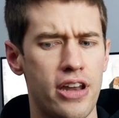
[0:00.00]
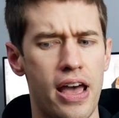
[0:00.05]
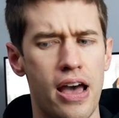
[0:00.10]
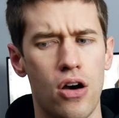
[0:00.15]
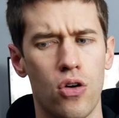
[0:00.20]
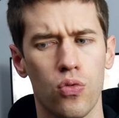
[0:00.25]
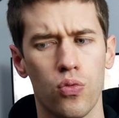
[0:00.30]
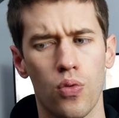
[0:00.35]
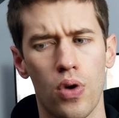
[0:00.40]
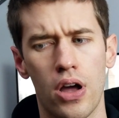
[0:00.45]

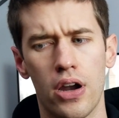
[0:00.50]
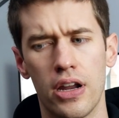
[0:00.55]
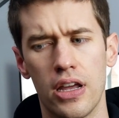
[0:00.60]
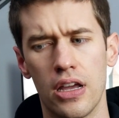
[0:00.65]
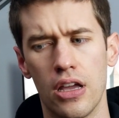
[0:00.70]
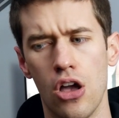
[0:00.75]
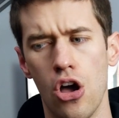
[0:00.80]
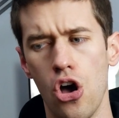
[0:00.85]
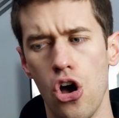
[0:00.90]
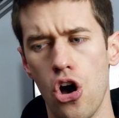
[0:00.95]
now
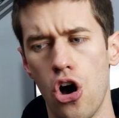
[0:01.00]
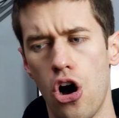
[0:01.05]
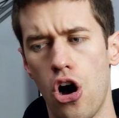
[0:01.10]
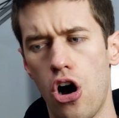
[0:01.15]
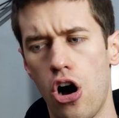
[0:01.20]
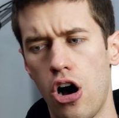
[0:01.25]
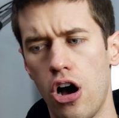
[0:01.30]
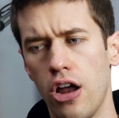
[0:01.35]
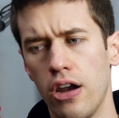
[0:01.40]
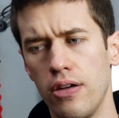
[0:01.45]
running
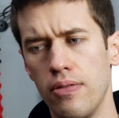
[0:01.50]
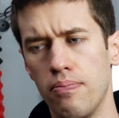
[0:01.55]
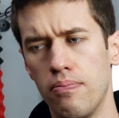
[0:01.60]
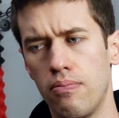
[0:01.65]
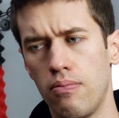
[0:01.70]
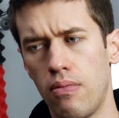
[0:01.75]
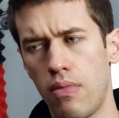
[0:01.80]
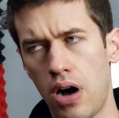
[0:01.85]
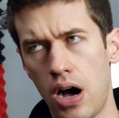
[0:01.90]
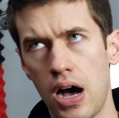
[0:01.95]
on
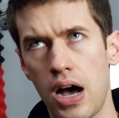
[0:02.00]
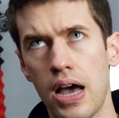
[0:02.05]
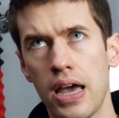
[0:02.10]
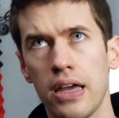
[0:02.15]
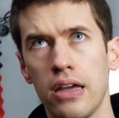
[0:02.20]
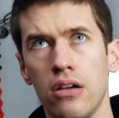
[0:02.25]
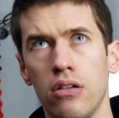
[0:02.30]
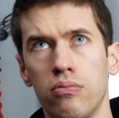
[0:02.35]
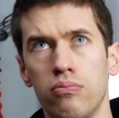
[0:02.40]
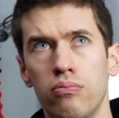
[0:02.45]

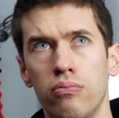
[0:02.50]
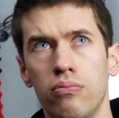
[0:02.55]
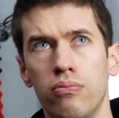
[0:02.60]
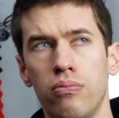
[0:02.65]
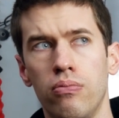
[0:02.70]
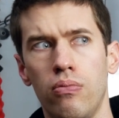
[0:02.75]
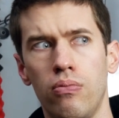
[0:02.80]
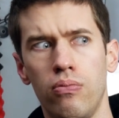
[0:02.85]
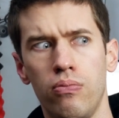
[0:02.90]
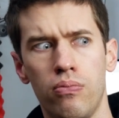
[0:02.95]
my
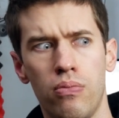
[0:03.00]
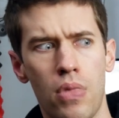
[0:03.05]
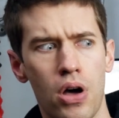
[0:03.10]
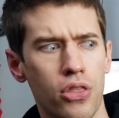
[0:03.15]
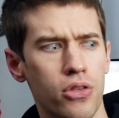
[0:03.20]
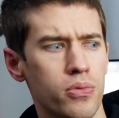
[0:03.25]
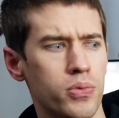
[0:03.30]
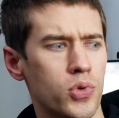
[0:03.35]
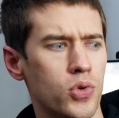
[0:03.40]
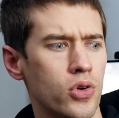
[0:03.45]

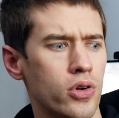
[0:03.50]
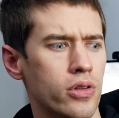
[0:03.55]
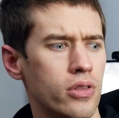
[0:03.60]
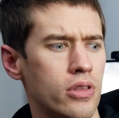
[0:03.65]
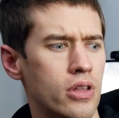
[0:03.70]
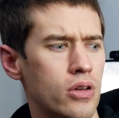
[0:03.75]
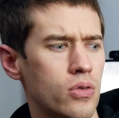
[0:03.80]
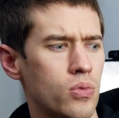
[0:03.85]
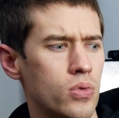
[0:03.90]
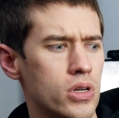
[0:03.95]

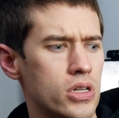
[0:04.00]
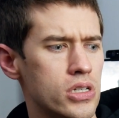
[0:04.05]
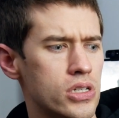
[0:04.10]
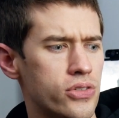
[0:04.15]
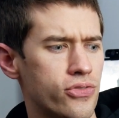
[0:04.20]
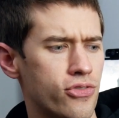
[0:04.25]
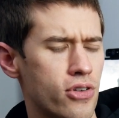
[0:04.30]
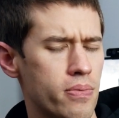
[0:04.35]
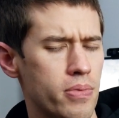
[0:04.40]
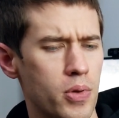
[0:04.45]
motherboard that
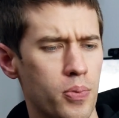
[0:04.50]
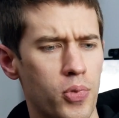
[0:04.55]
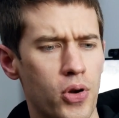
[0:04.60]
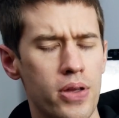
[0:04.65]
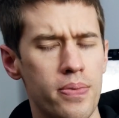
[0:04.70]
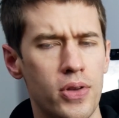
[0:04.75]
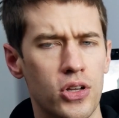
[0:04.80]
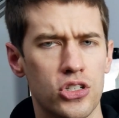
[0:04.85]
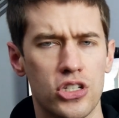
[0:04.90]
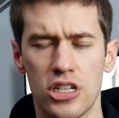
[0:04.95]
was from the
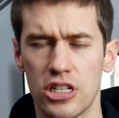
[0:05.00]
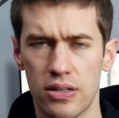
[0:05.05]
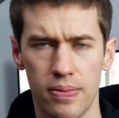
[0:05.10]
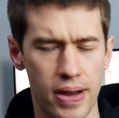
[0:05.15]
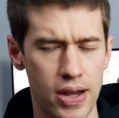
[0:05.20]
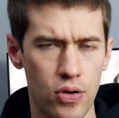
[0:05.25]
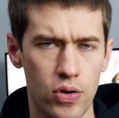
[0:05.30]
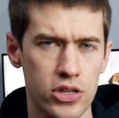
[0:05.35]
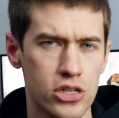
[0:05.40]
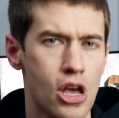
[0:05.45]
pre-built system.
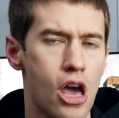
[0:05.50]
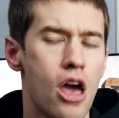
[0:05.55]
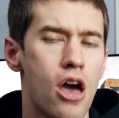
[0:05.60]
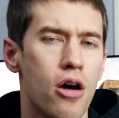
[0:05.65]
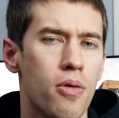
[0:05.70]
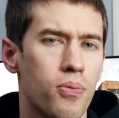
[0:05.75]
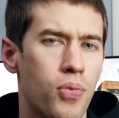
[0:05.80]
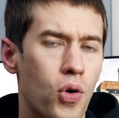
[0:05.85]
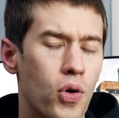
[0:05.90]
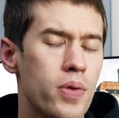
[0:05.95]
Anyways,
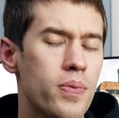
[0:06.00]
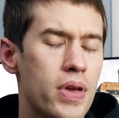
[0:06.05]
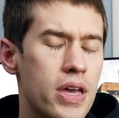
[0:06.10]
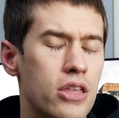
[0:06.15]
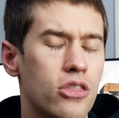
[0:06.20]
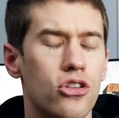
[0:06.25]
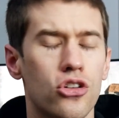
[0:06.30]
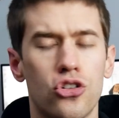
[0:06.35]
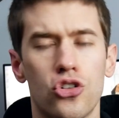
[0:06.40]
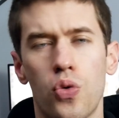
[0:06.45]
point
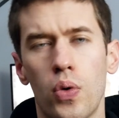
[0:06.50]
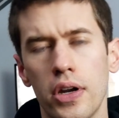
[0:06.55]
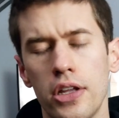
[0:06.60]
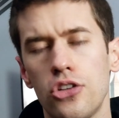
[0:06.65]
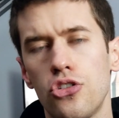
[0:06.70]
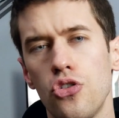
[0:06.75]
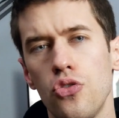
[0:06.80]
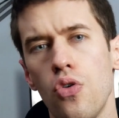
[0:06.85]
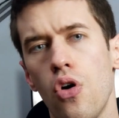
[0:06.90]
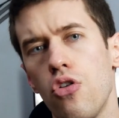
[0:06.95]
being, the
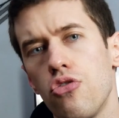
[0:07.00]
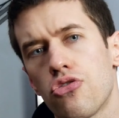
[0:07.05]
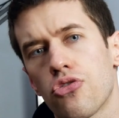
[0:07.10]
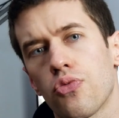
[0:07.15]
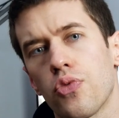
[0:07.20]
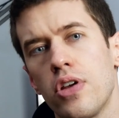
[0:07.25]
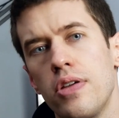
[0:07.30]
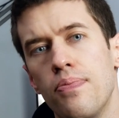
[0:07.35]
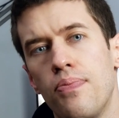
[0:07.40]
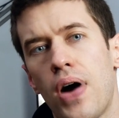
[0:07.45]

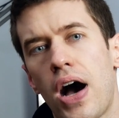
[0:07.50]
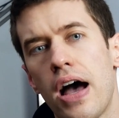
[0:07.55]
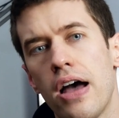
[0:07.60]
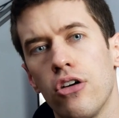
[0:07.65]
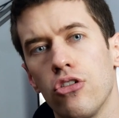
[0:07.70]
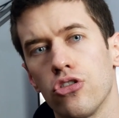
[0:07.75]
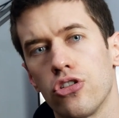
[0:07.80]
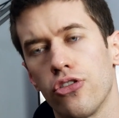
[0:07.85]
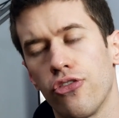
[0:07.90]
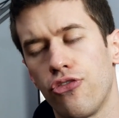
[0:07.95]
2203
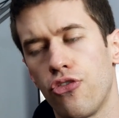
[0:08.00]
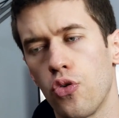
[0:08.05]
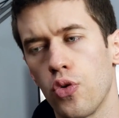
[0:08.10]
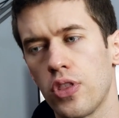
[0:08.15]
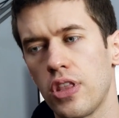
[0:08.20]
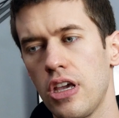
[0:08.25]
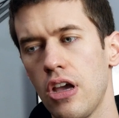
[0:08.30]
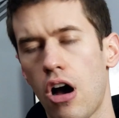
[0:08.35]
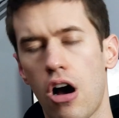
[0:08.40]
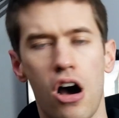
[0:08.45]
BIOS for
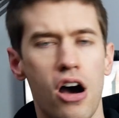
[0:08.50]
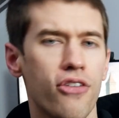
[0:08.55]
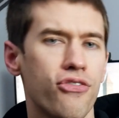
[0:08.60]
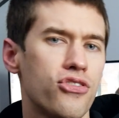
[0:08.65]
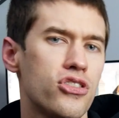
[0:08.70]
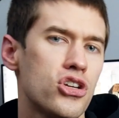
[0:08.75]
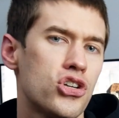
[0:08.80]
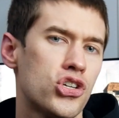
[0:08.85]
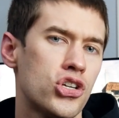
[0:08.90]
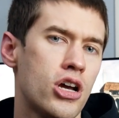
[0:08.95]
the
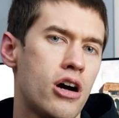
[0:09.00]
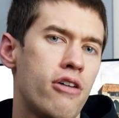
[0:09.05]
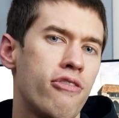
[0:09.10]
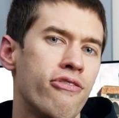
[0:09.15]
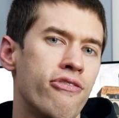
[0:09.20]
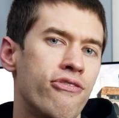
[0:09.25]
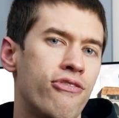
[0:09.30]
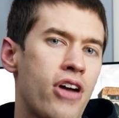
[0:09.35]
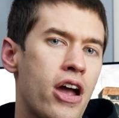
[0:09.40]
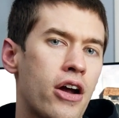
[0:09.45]

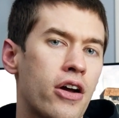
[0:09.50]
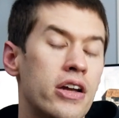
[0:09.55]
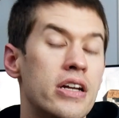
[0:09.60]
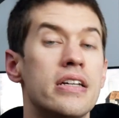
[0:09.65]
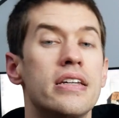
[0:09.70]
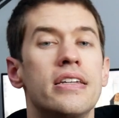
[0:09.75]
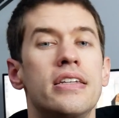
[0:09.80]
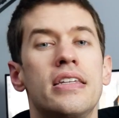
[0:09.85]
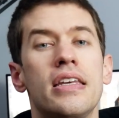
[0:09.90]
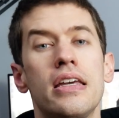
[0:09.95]
off-the-shelf
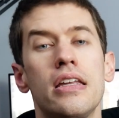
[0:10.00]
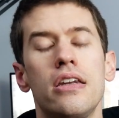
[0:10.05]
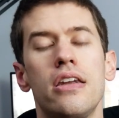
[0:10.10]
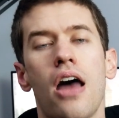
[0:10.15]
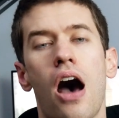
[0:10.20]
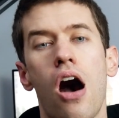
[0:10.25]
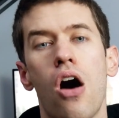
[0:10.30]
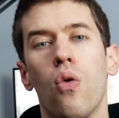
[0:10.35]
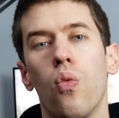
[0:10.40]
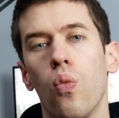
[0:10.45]
variant did
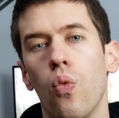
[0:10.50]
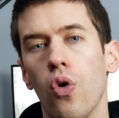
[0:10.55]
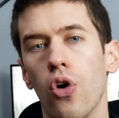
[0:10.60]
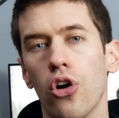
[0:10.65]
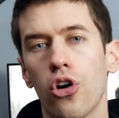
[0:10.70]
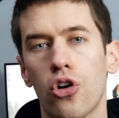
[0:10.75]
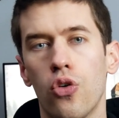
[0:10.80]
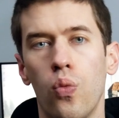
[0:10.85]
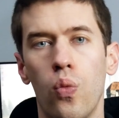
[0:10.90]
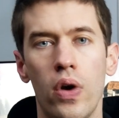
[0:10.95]
not
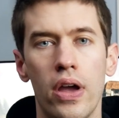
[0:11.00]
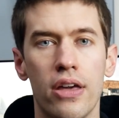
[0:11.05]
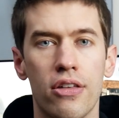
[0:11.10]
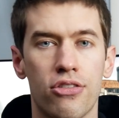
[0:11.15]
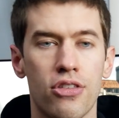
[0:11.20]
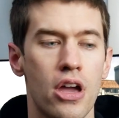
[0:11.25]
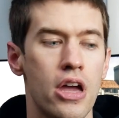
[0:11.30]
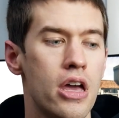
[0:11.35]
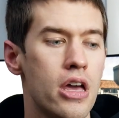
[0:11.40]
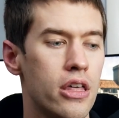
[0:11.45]
work with